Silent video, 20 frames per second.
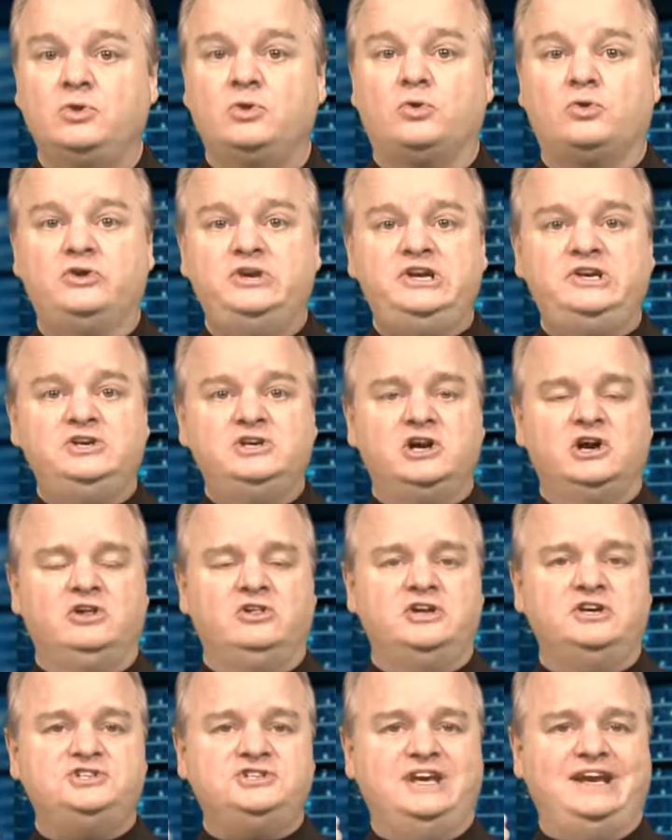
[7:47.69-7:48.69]
Or you can
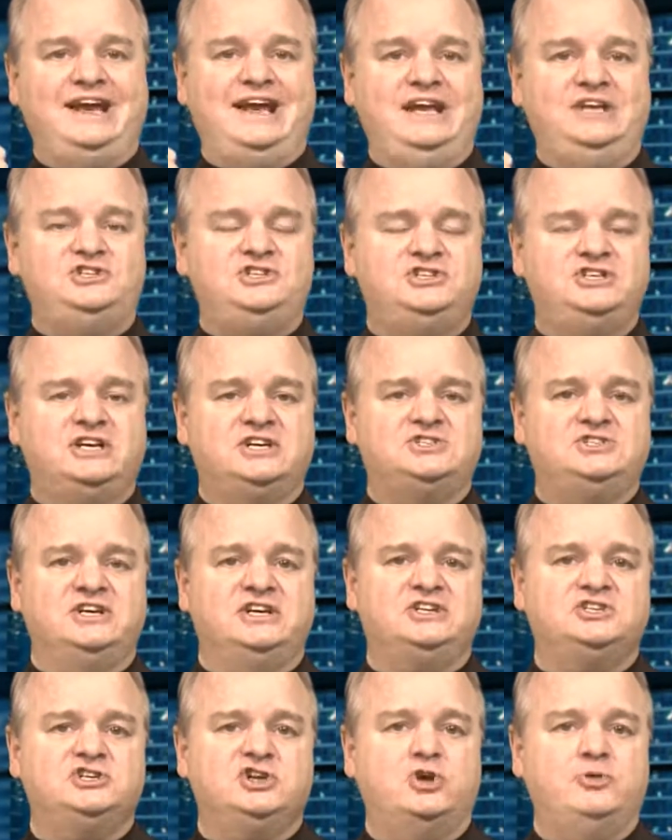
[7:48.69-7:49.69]
call us at
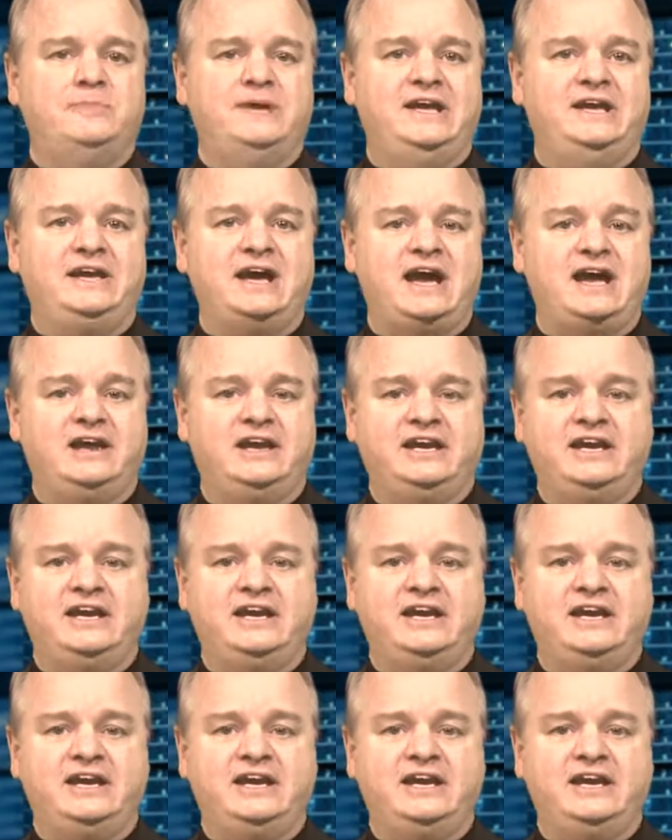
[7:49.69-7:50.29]
866-OBEY-GOD.